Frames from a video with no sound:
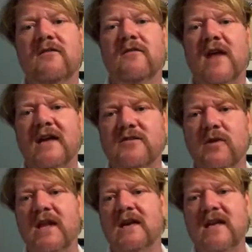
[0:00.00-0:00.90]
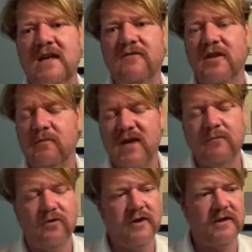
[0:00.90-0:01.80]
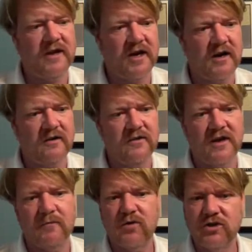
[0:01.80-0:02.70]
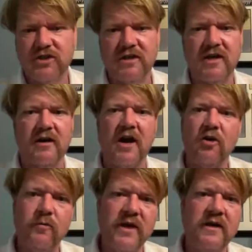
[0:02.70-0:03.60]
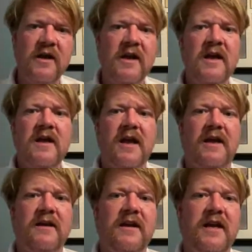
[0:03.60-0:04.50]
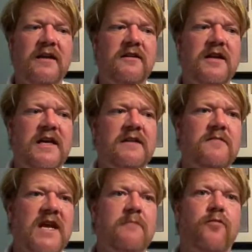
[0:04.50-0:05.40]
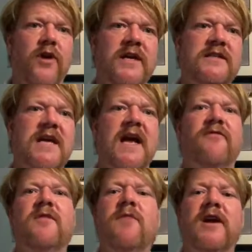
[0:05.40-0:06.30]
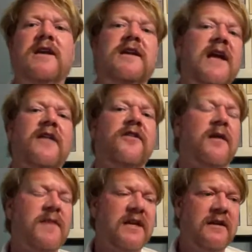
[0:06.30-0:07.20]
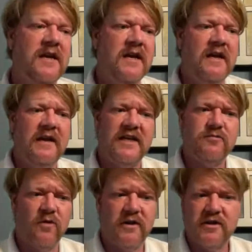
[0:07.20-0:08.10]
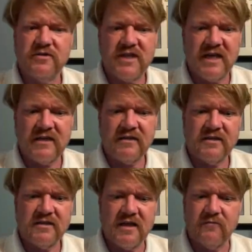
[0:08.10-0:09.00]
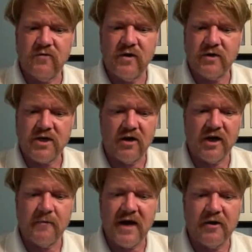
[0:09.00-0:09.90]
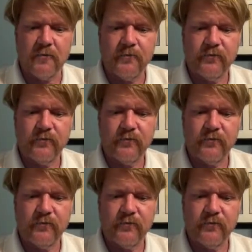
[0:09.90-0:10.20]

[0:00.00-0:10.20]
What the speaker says: That's what they need for the people that they're pushing, they're helping, and it brings everybody together. I mean, it's one of those things that we were talking about.